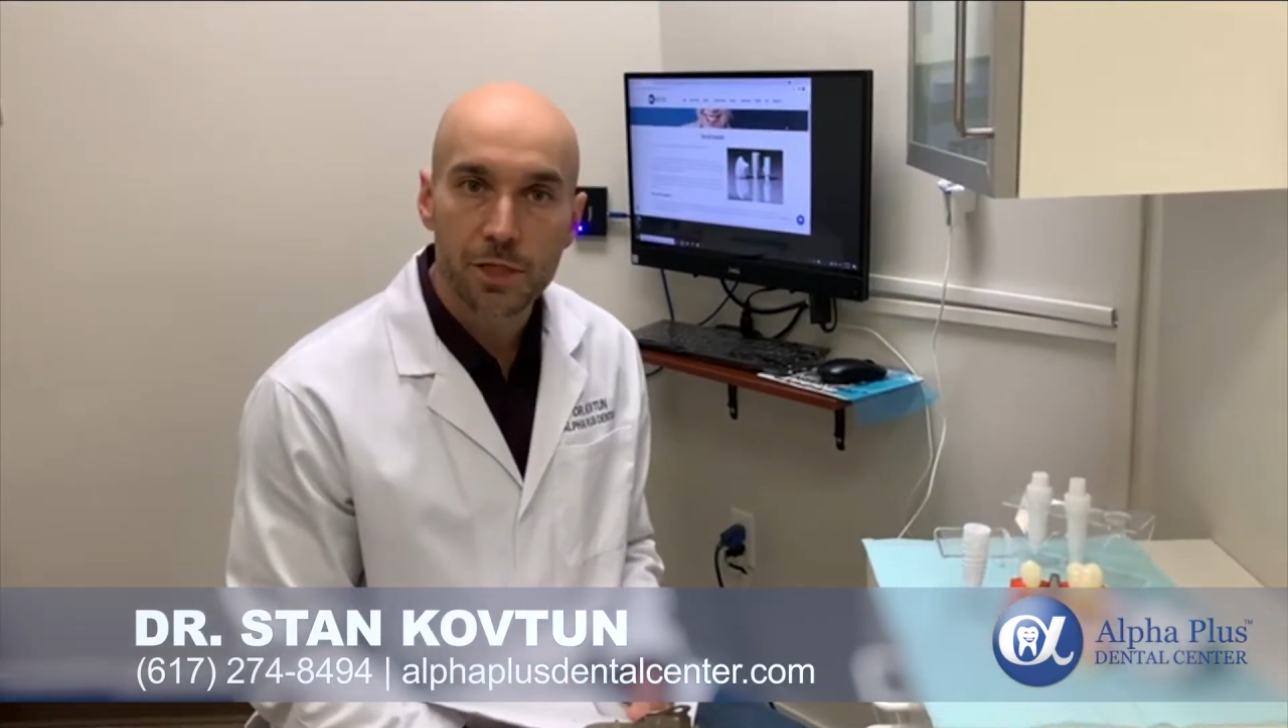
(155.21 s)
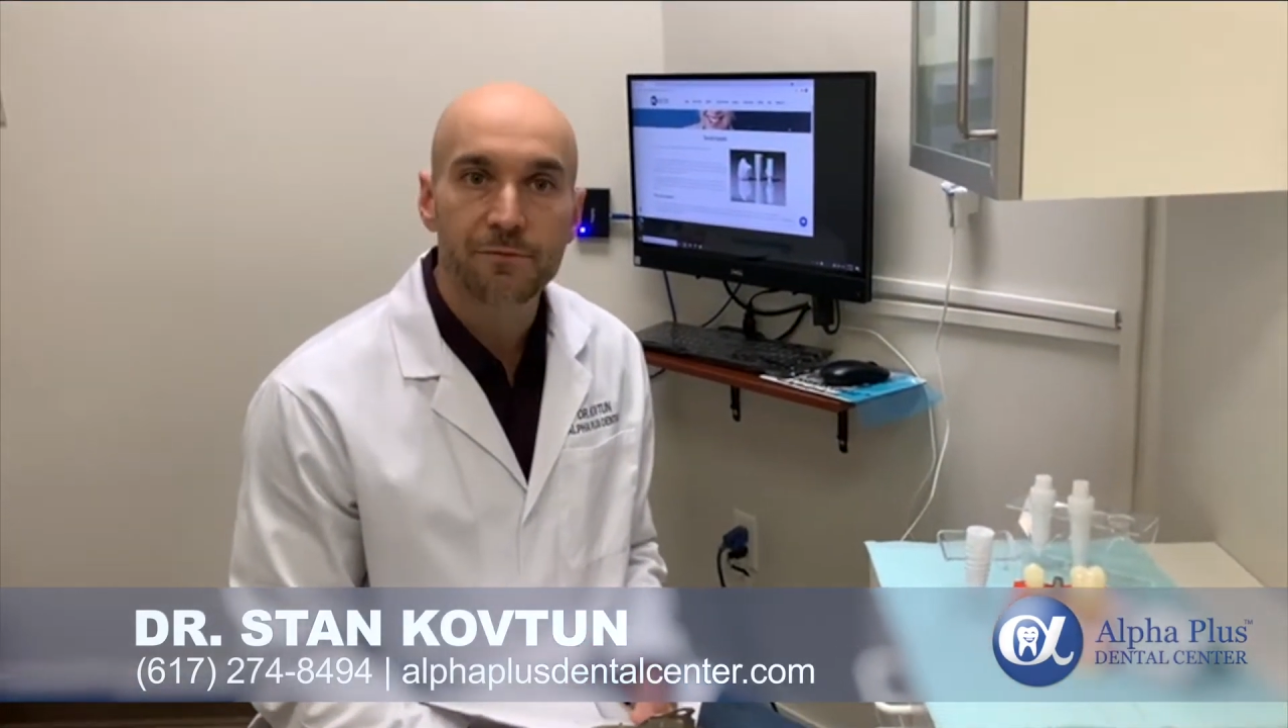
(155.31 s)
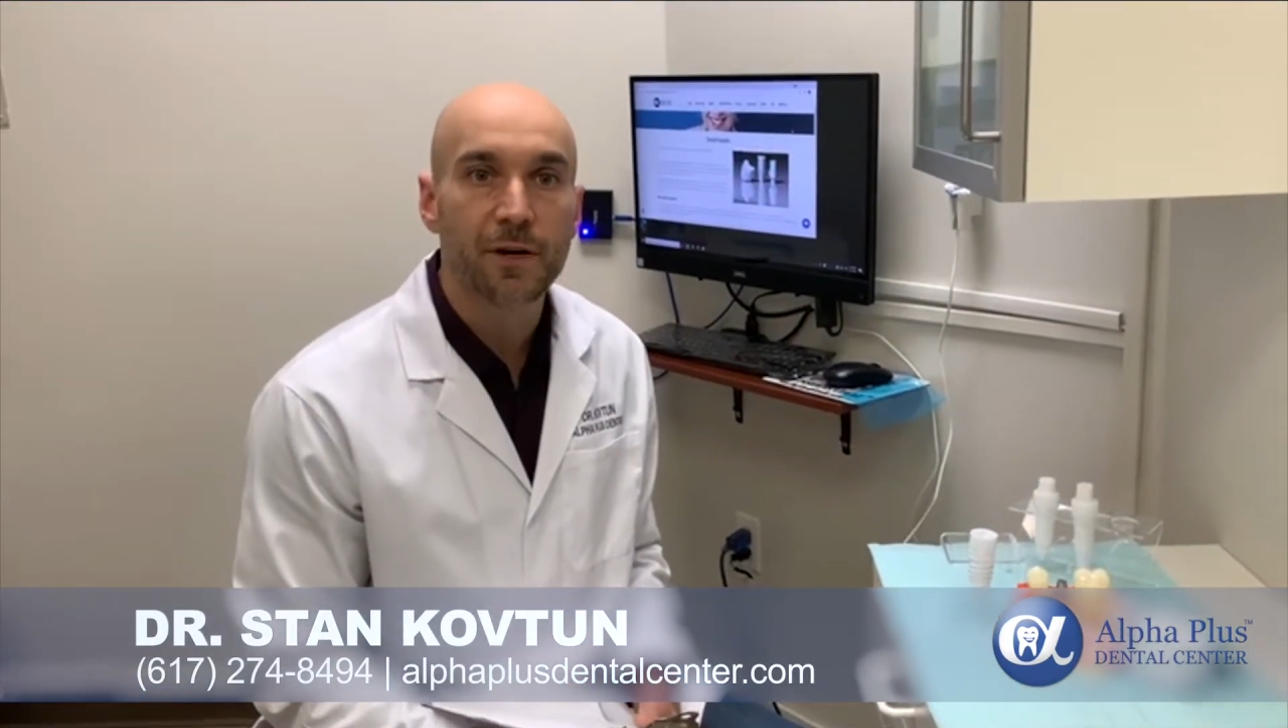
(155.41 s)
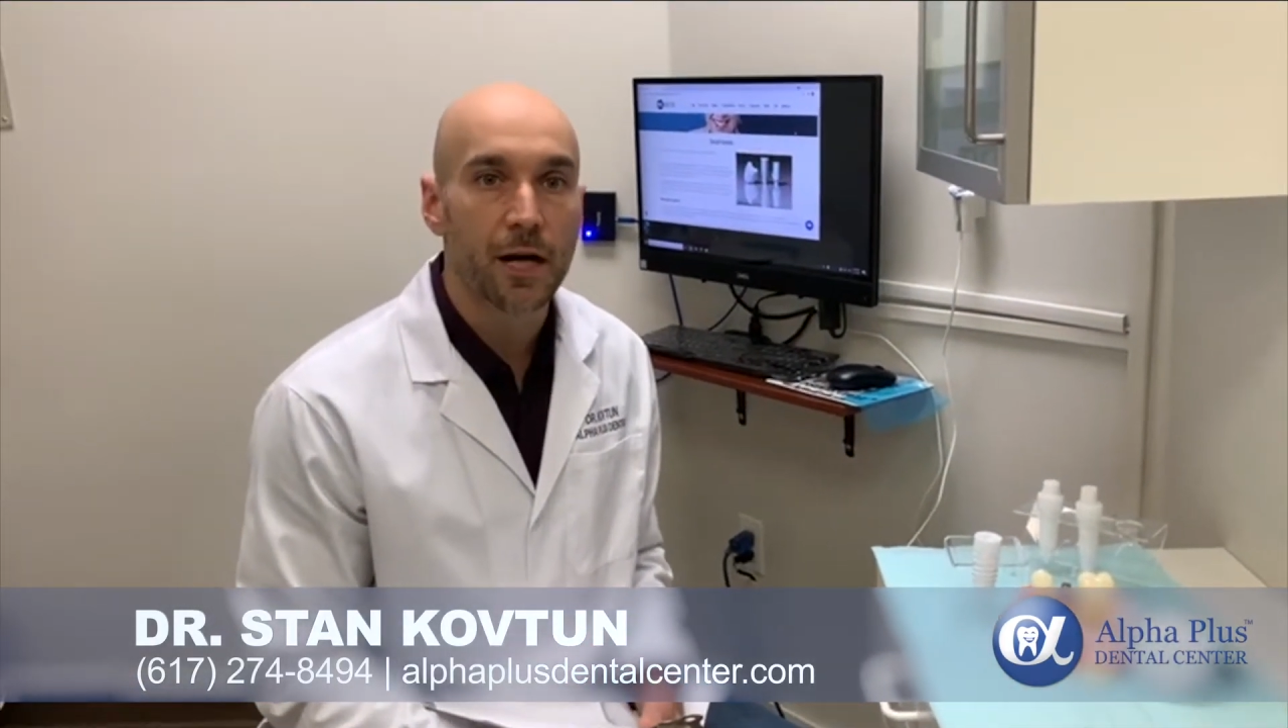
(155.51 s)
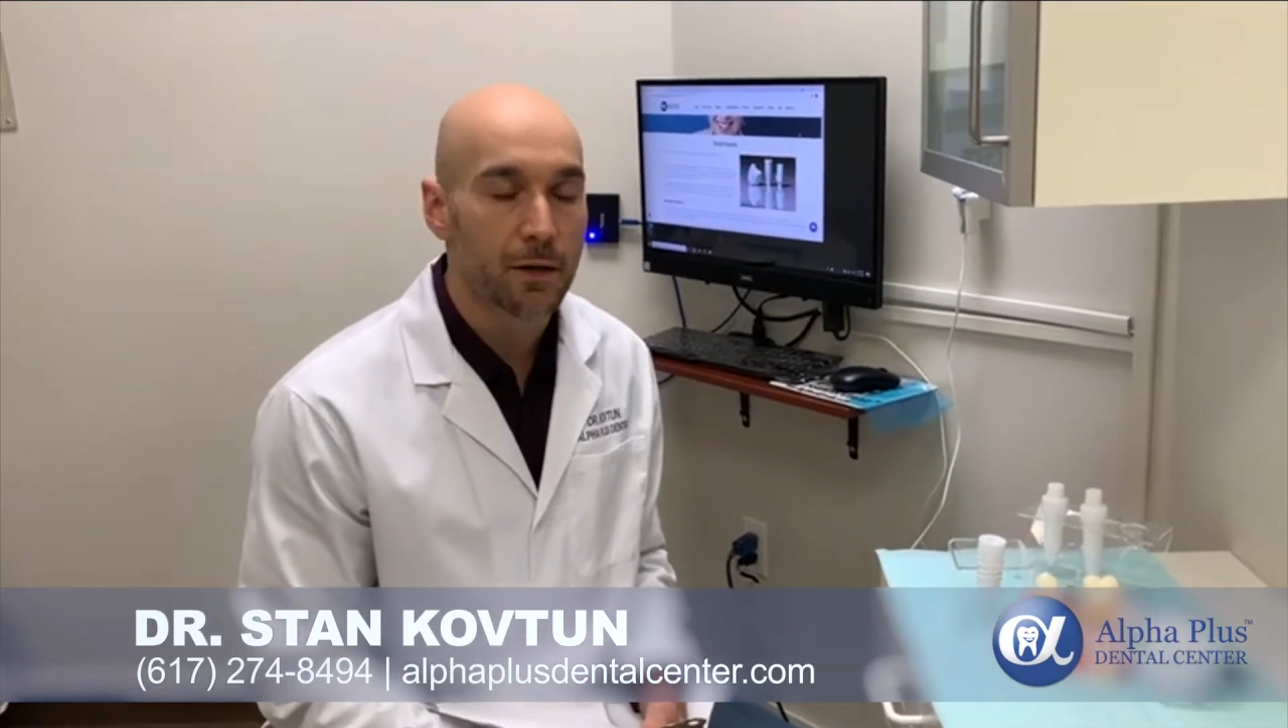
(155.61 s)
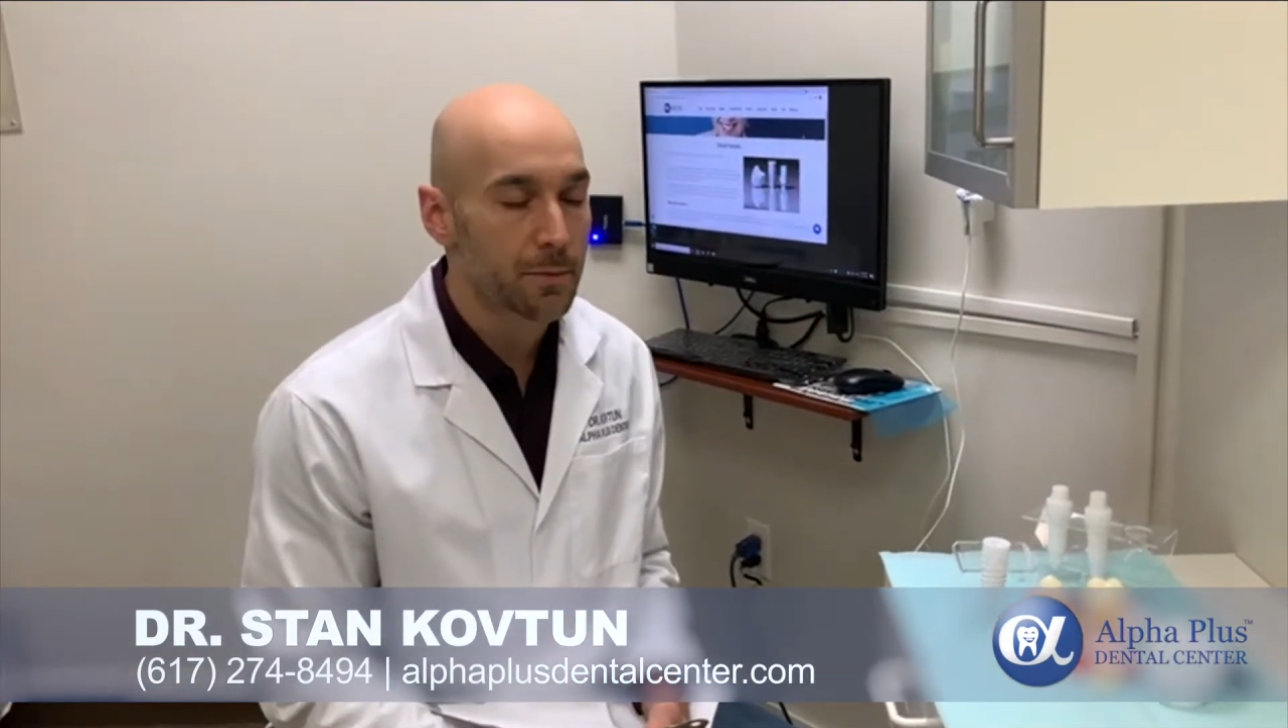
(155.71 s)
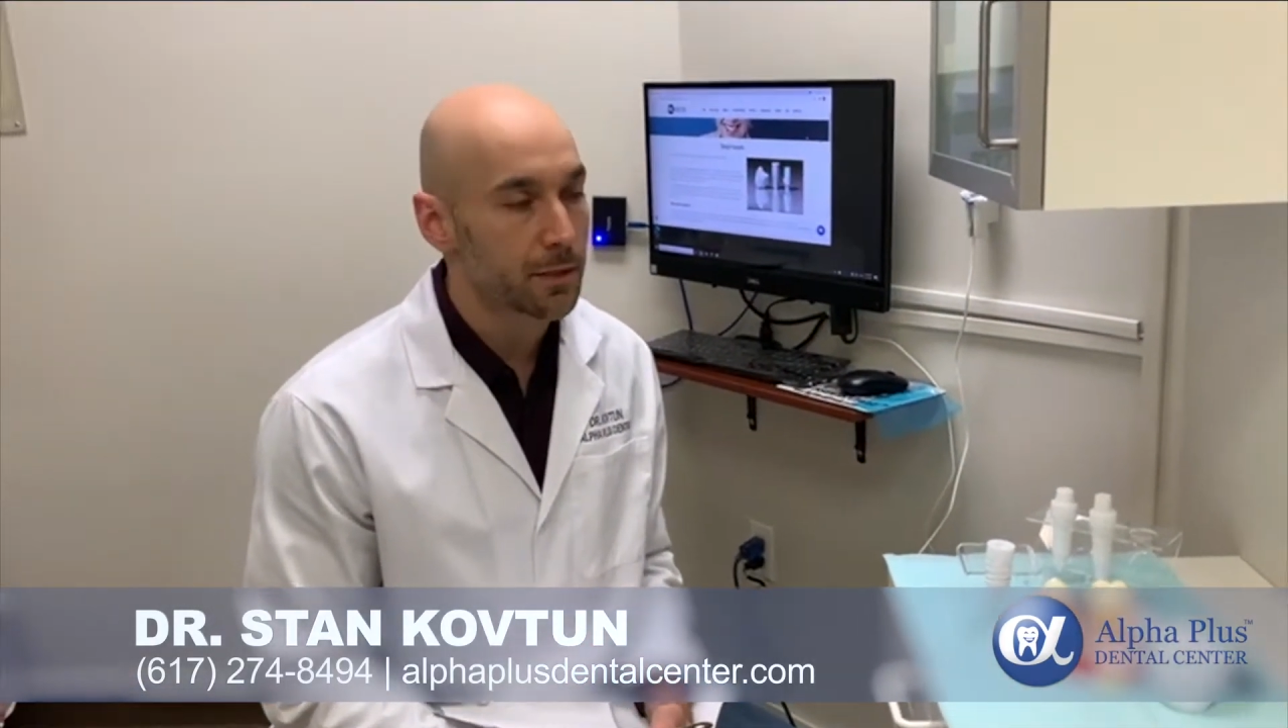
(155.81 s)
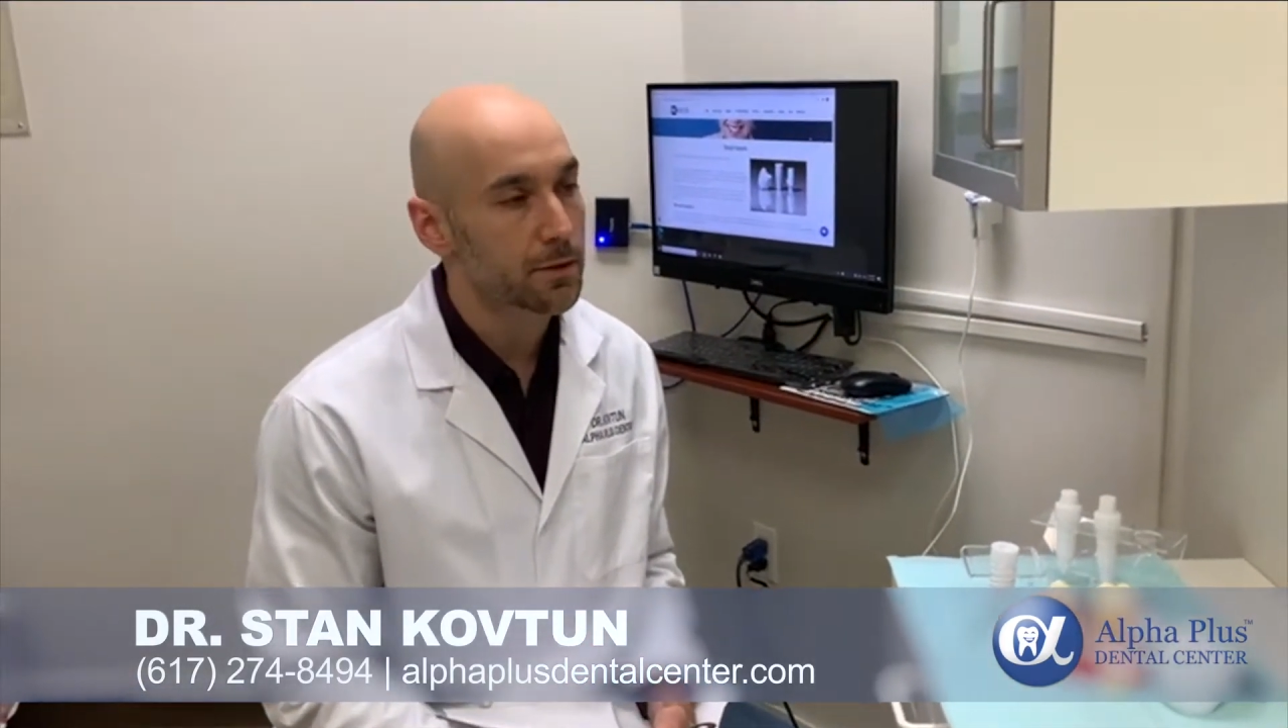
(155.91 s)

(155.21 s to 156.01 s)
environment.